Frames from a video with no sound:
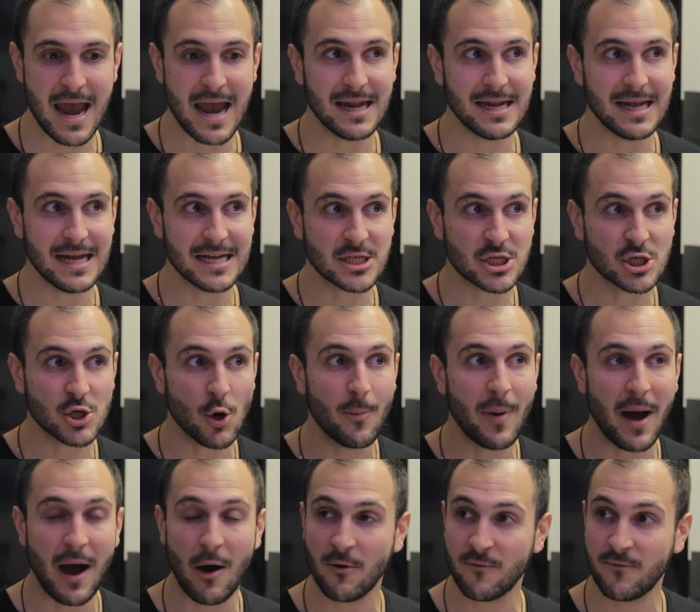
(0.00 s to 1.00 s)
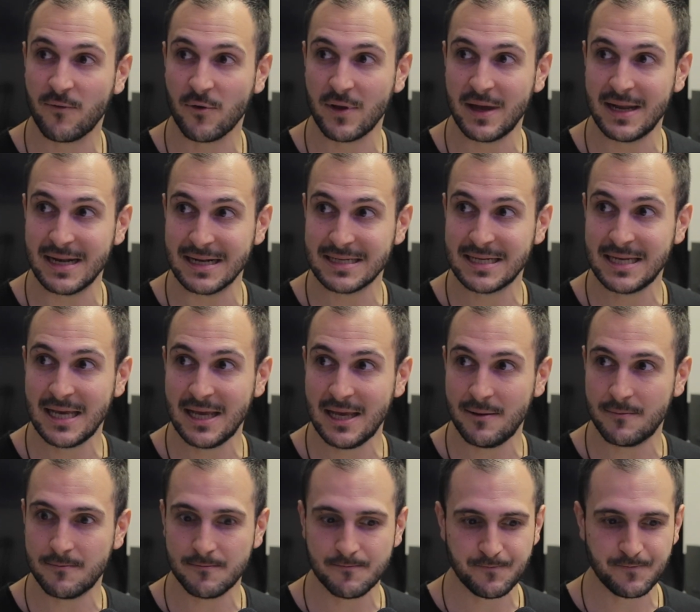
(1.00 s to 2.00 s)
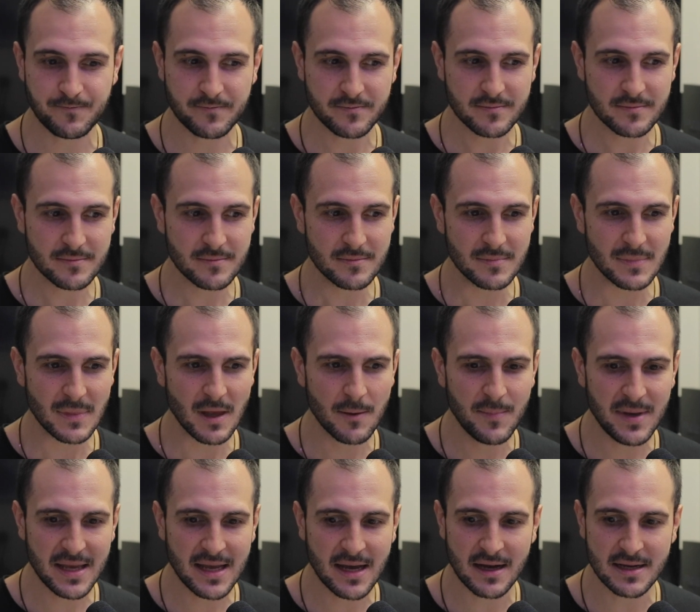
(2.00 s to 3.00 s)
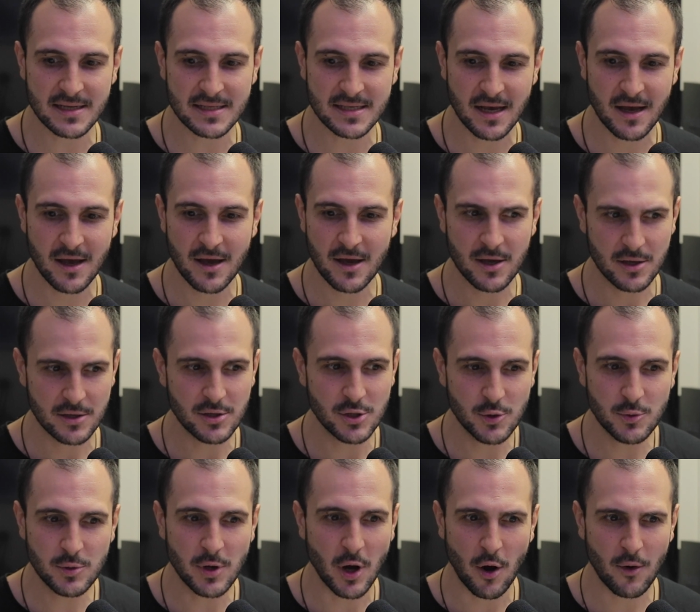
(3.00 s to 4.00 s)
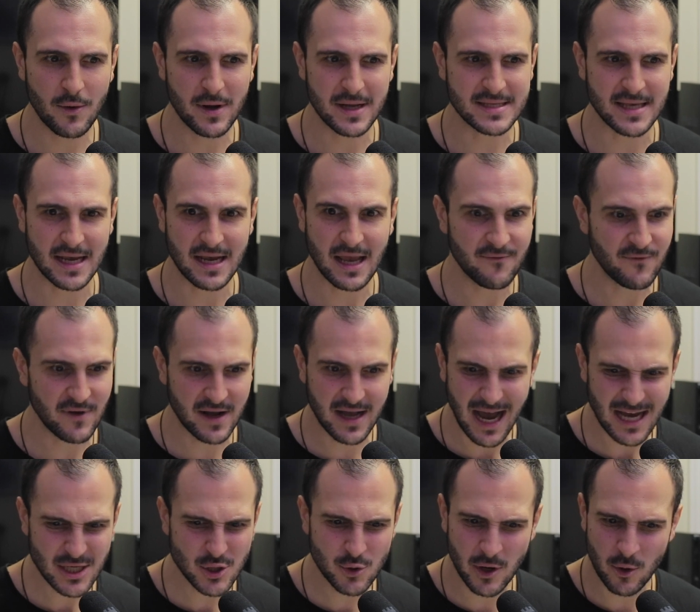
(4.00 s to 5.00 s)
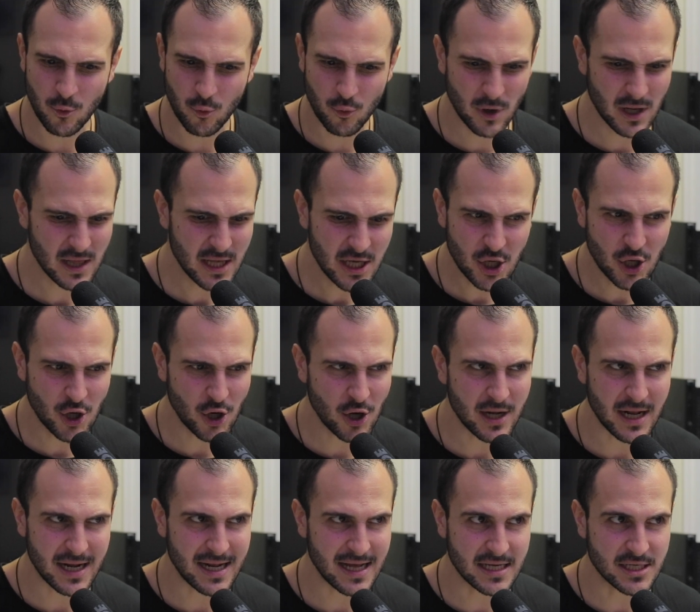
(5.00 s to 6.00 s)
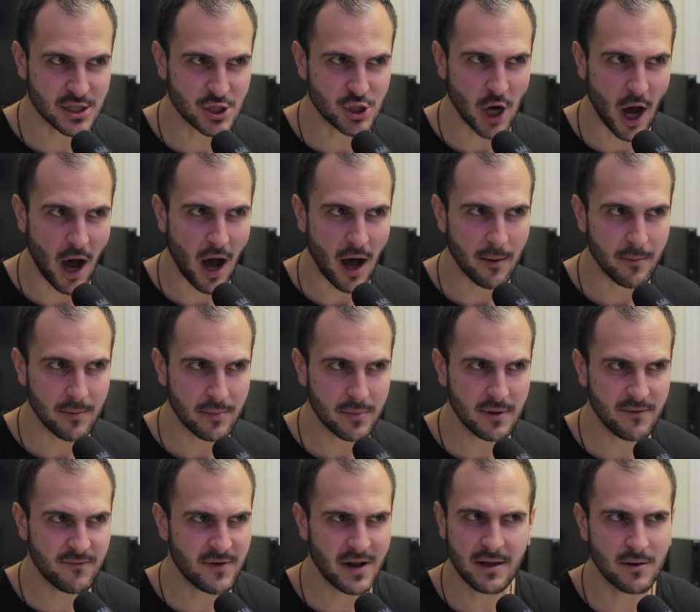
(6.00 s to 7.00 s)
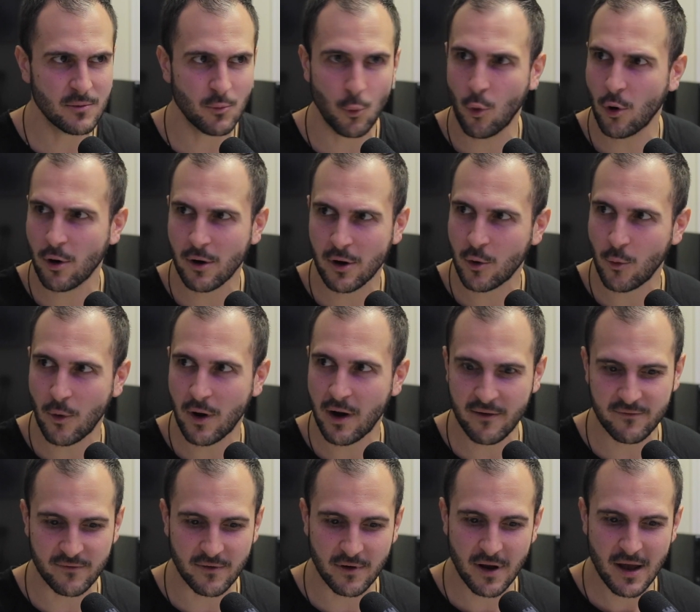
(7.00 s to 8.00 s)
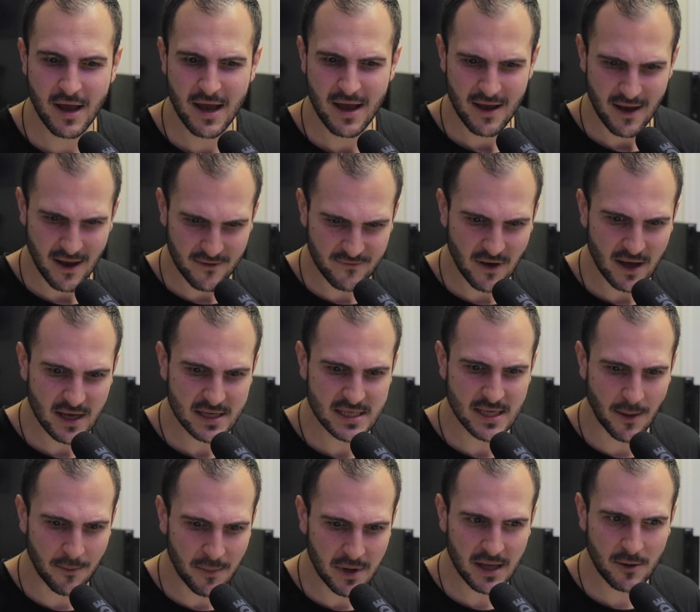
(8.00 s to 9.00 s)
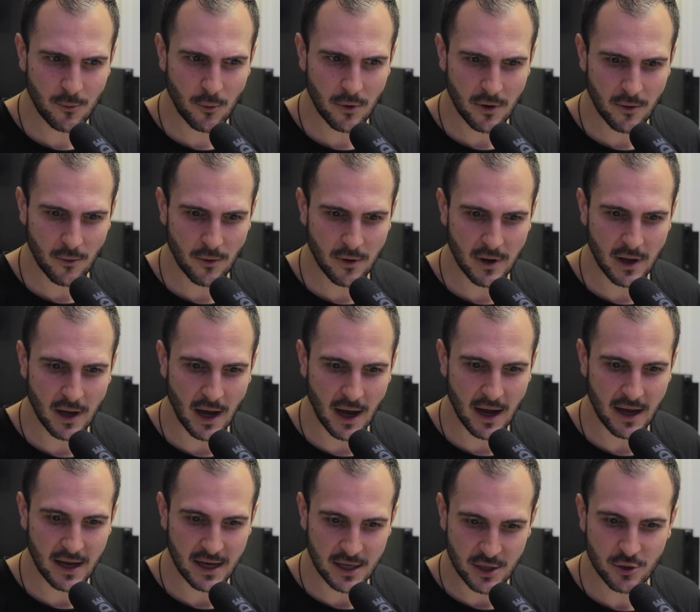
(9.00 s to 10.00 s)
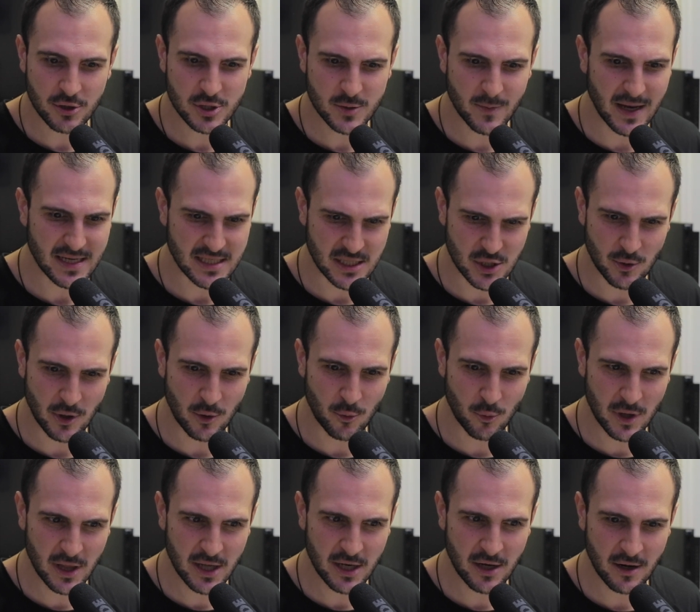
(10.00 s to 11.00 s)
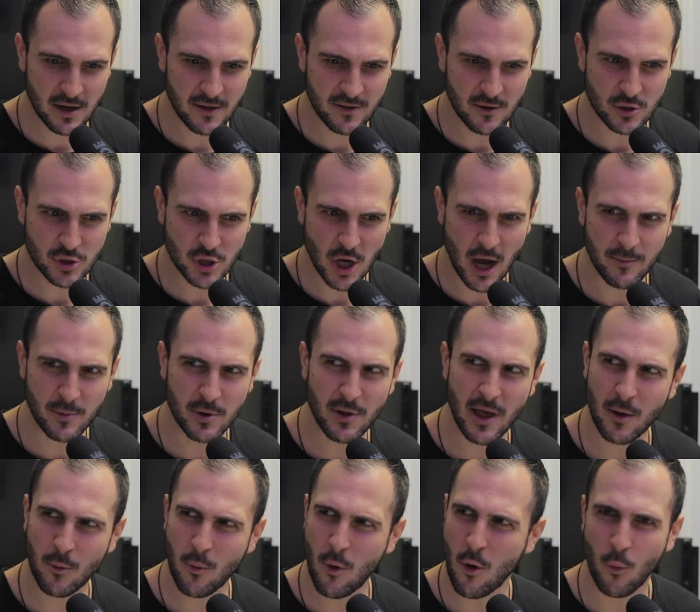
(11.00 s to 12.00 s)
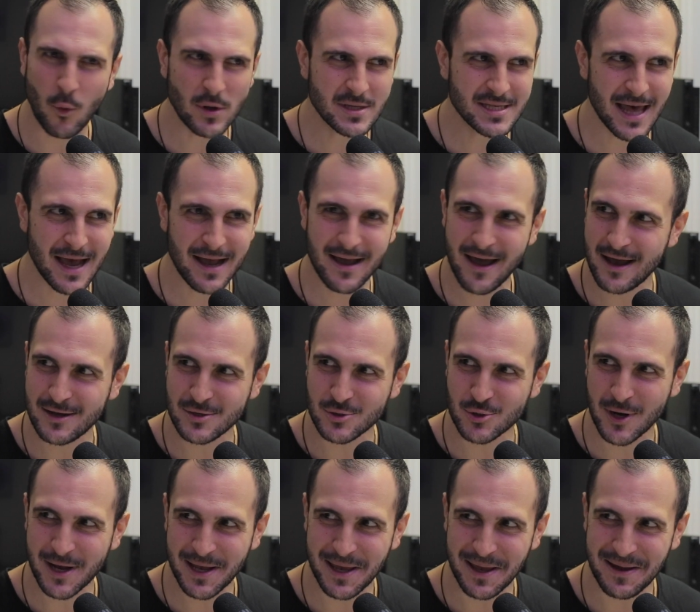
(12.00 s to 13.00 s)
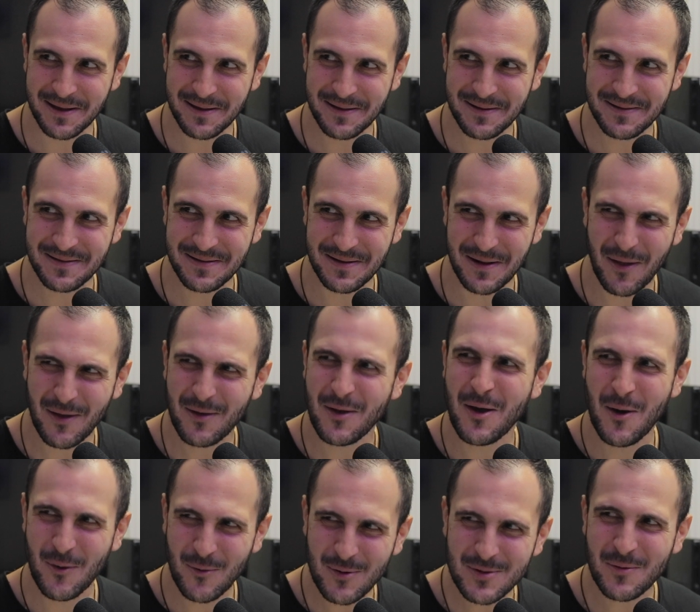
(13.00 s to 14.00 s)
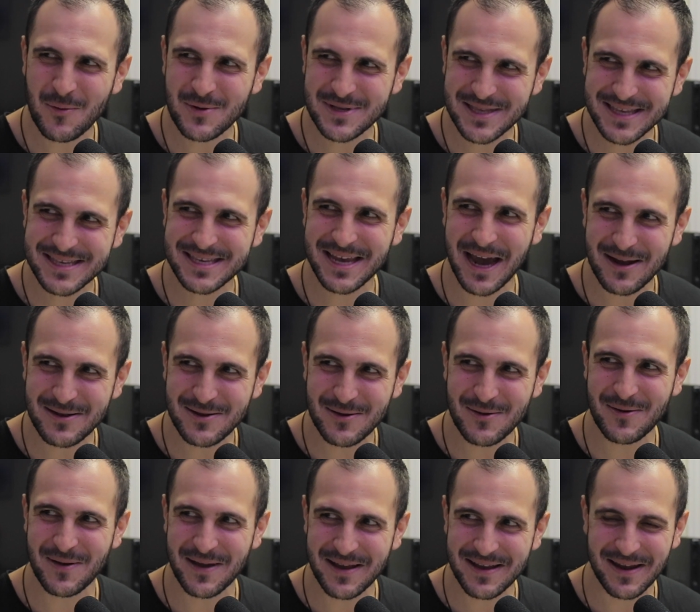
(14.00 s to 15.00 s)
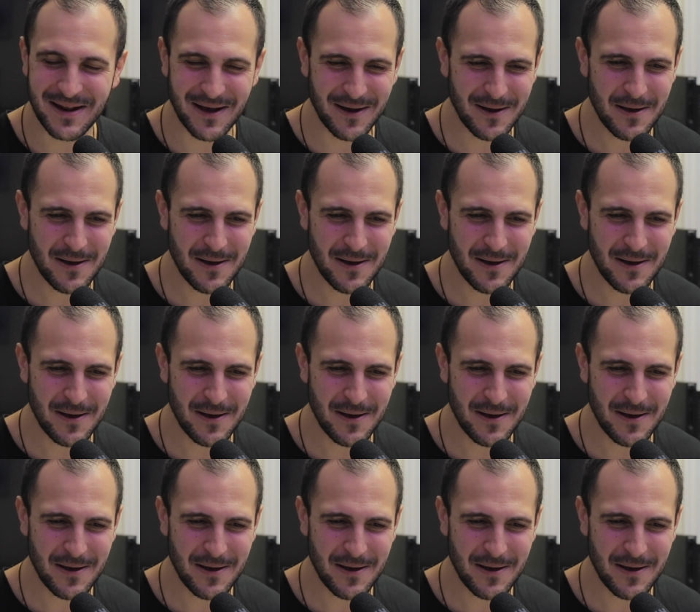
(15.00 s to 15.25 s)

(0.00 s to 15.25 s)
And it's so powerful in a team, because it's like if a guy's doing really good at his job, even in work, wherever, if somebody in your space is doing really good at their job, you're like, whoa, what's that guy drinking? What's this guy doing?